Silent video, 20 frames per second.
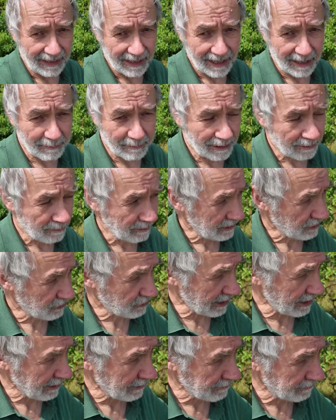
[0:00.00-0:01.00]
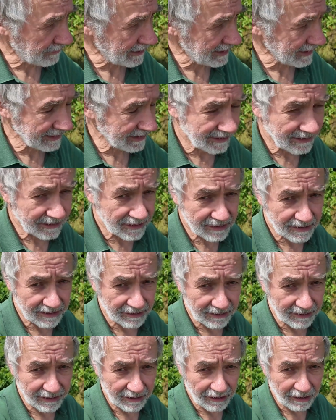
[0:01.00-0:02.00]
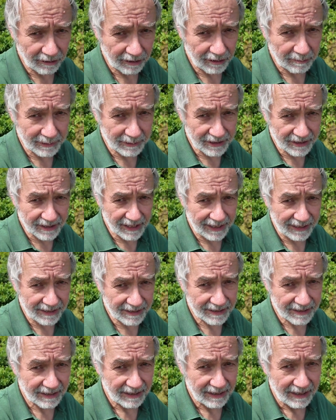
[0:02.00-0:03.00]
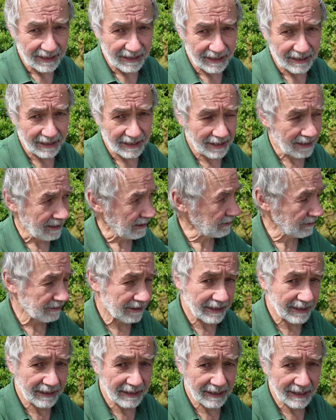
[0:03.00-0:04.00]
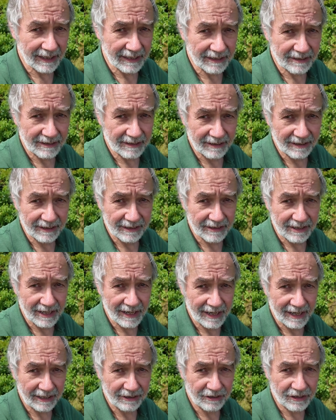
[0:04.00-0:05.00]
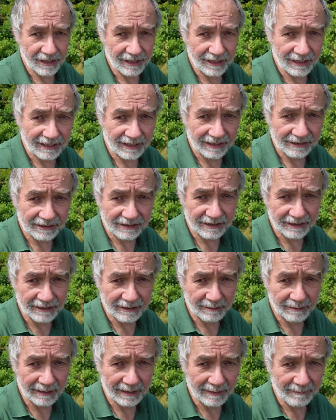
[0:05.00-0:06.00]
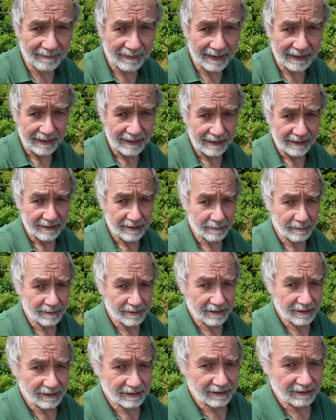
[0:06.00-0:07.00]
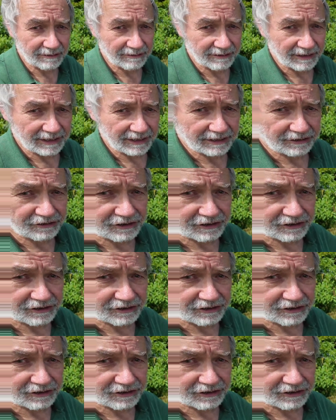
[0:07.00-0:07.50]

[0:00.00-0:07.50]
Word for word: I'm here with Jake Fiennes on the Holkham Estate, uh, looking at this hedge here. So, um, so what's going on here,